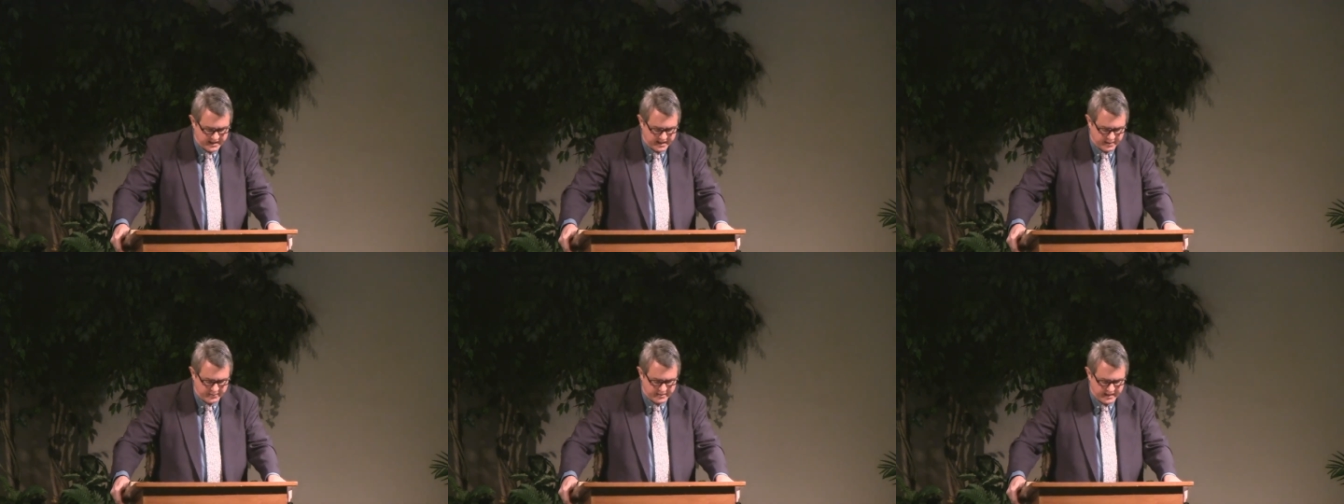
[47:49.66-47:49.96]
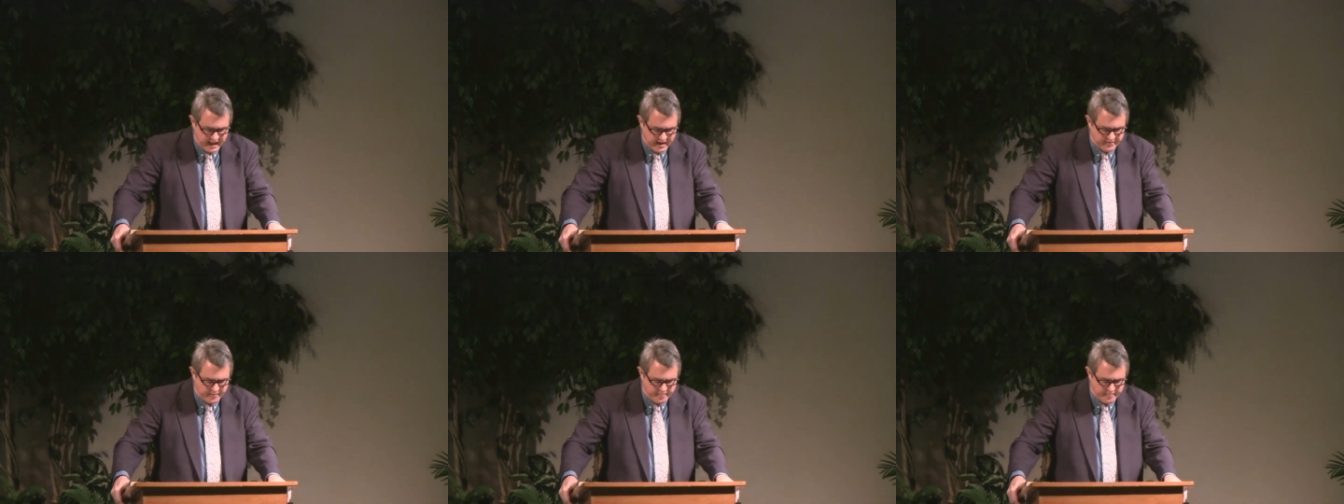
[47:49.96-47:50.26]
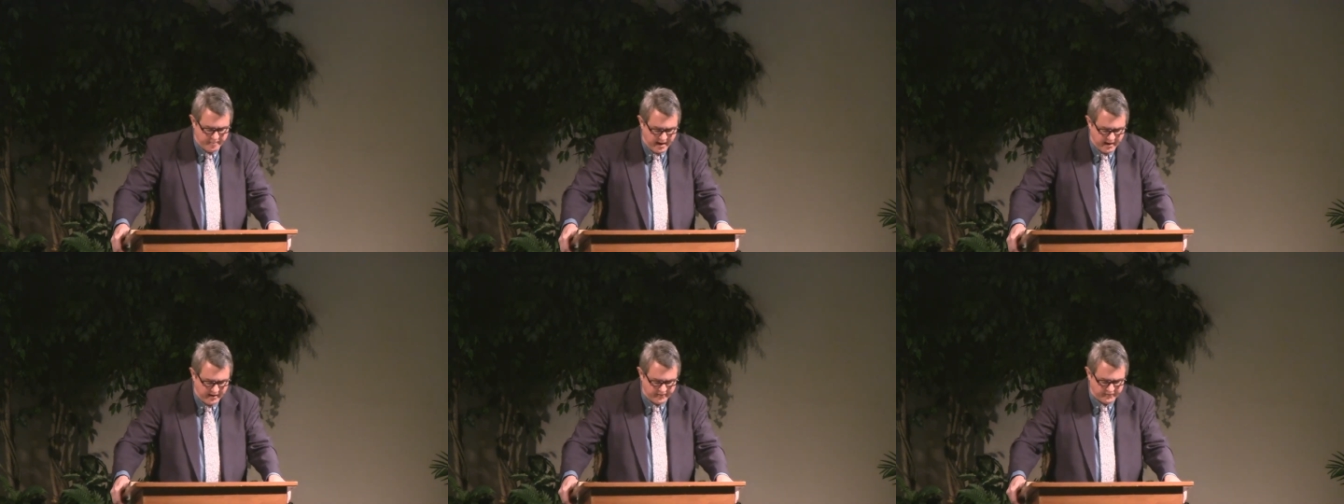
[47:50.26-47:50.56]
that without the
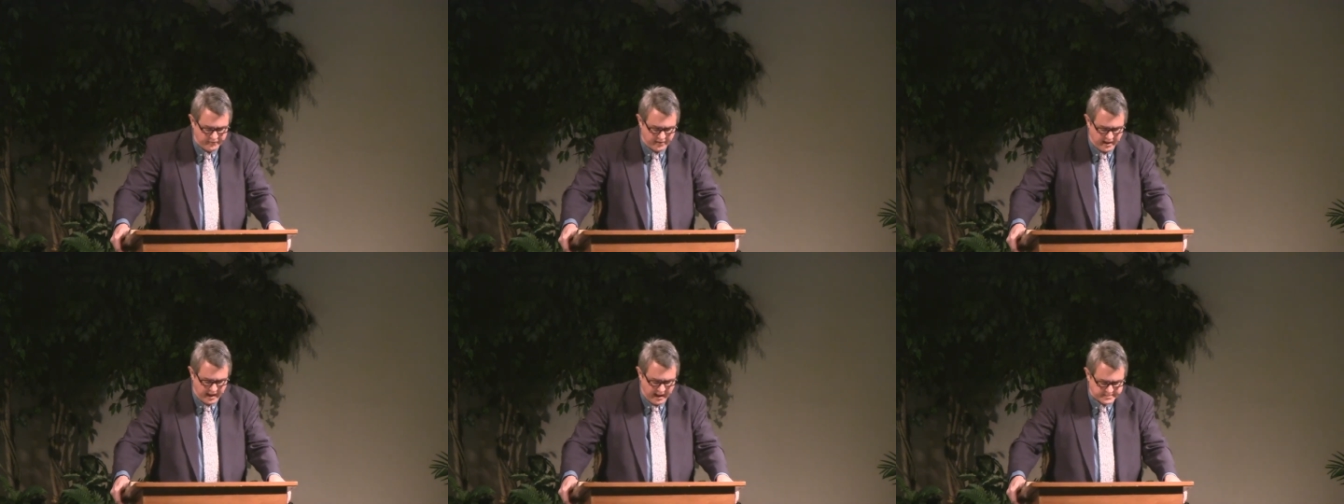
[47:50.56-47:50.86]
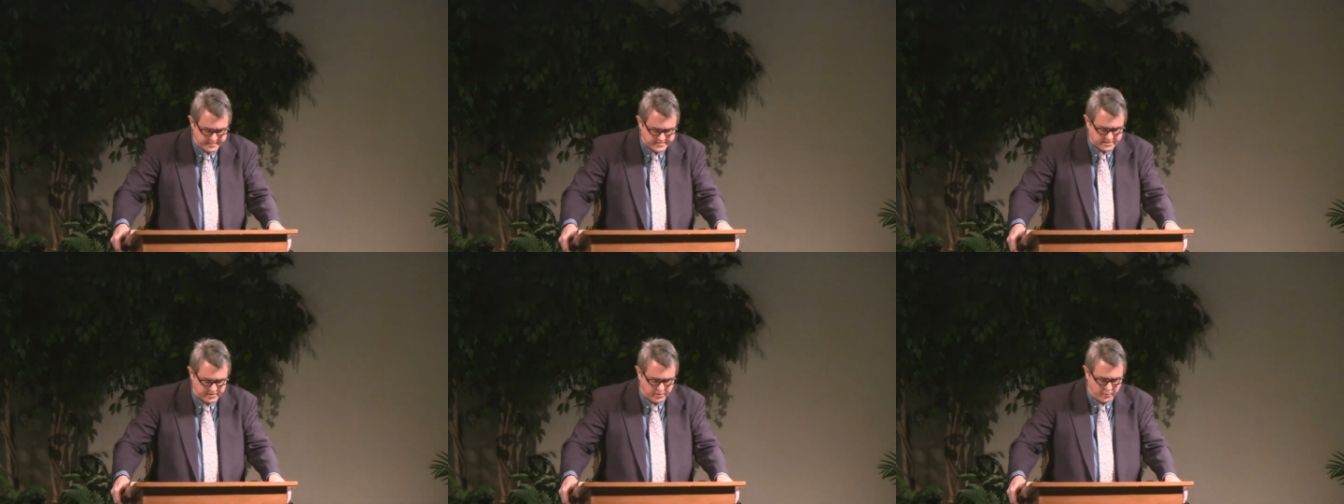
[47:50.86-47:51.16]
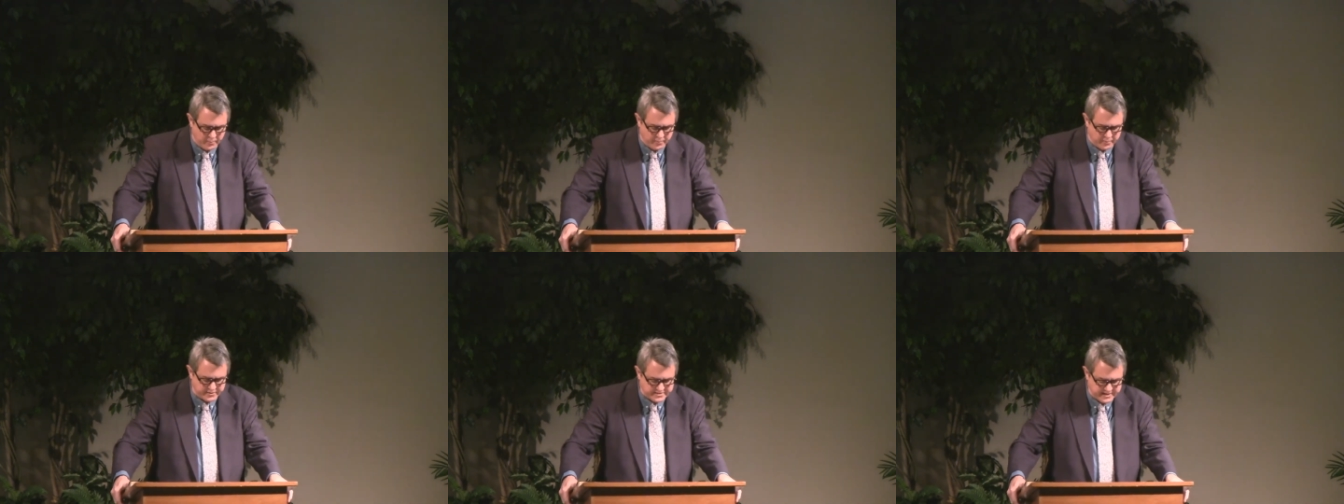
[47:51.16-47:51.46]
powerful
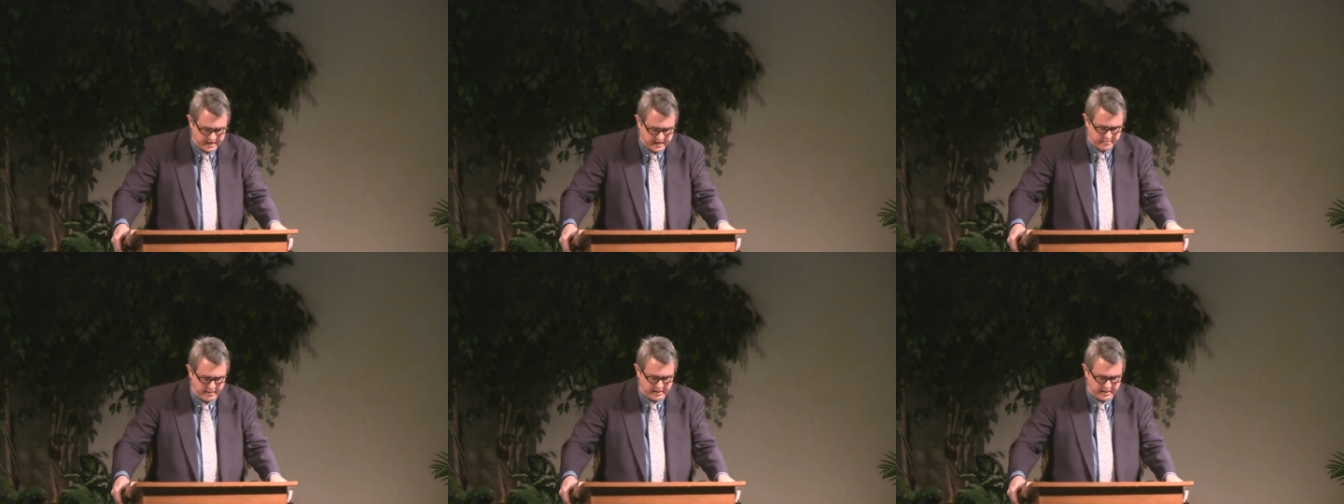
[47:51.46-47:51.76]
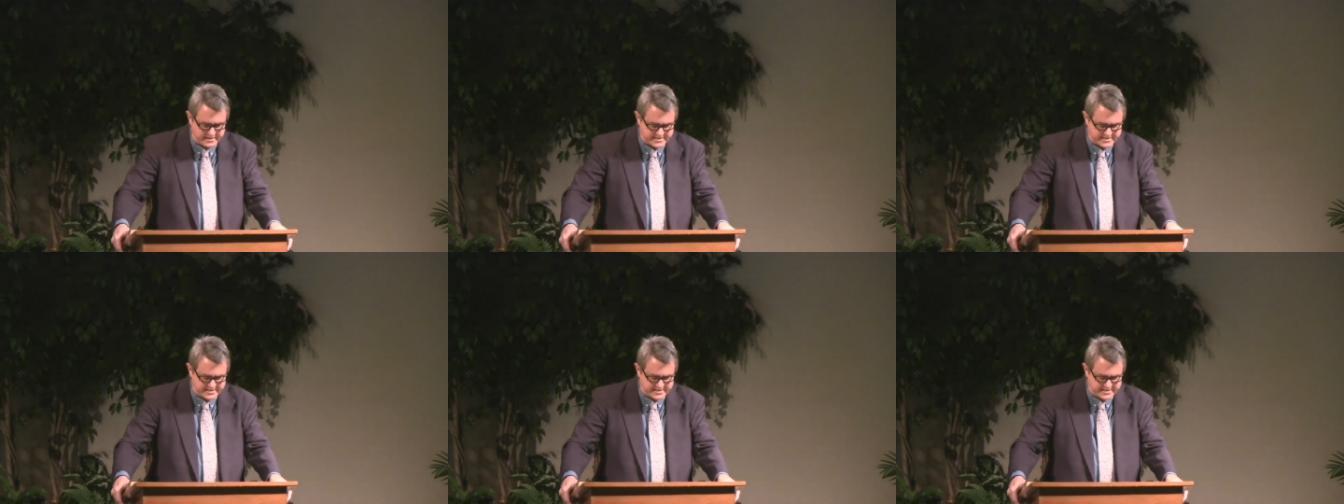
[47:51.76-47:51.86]
obstacle presented by